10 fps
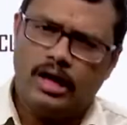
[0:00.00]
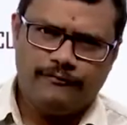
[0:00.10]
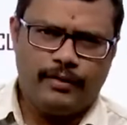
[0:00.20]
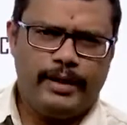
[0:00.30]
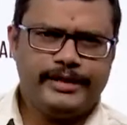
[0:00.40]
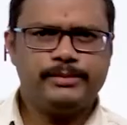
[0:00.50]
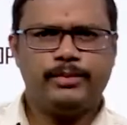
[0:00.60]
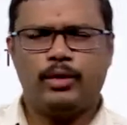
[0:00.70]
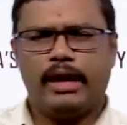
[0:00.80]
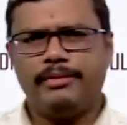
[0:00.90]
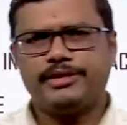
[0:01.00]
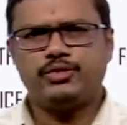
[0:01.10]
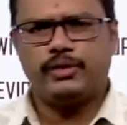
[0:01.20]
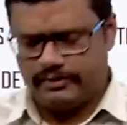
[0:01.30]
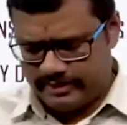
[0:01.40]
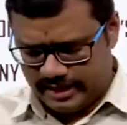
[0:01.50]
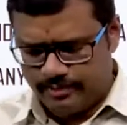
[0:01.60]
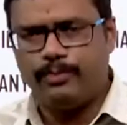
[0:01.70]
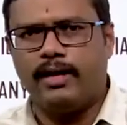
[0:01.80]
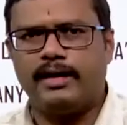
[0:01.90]
Foundation program is very
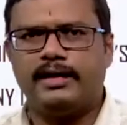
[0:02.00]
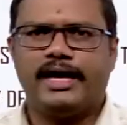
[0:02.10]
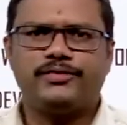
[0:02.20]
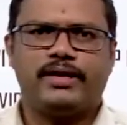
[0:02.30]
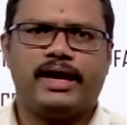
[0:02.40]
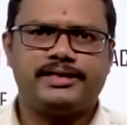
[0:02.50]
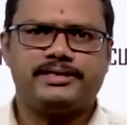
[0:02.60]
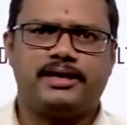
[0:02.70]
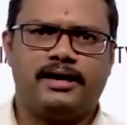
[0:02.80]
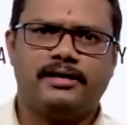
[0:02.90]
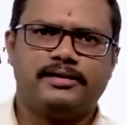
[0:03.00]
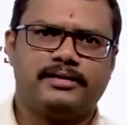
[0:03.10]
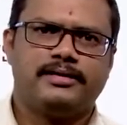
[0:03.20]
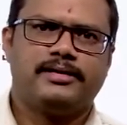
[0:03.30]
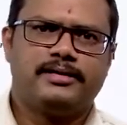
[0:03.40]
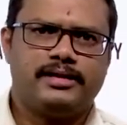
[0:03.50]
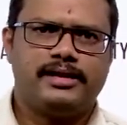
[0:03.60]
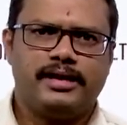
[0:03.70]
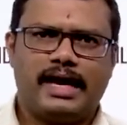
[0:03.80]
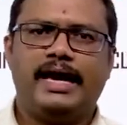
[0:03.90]
important as far as
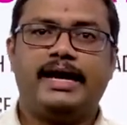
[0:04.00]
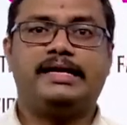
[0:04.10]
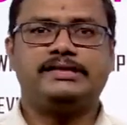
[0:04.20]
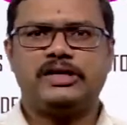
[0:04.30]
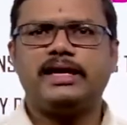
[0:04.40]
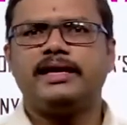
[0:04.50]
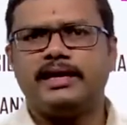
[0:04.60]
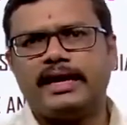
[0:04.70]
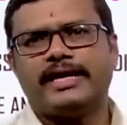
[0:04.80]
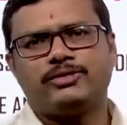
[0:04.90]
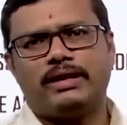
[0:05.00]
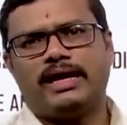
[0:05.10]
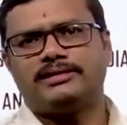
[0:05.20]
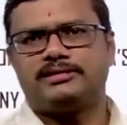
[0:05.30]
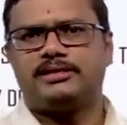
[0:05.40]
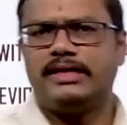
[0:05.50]
the IIT JEE as well as the